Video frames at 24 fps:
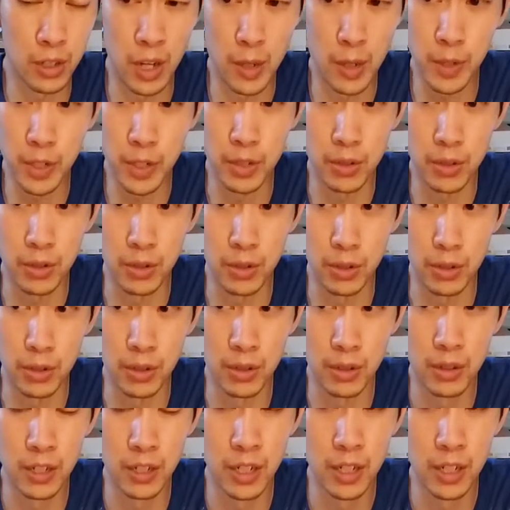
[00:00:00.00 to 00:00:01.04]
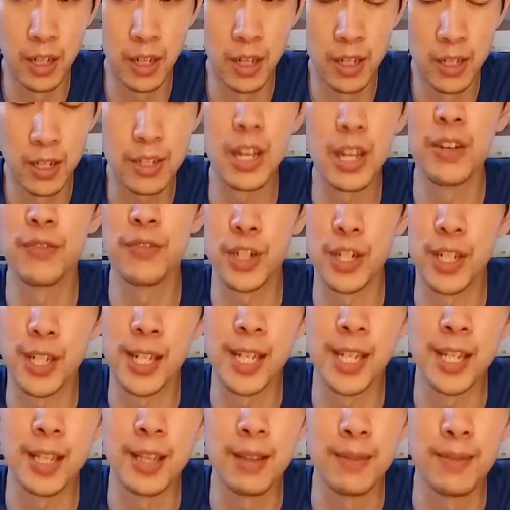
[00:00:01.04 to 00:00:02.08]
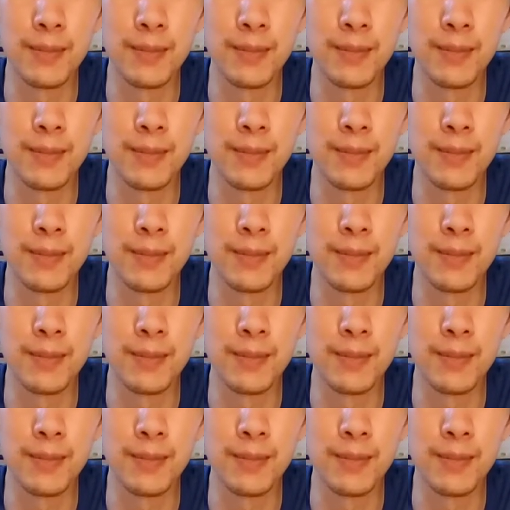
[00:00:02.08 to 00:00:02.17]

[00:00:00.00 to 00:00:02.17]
I'm concerned, safe to eat.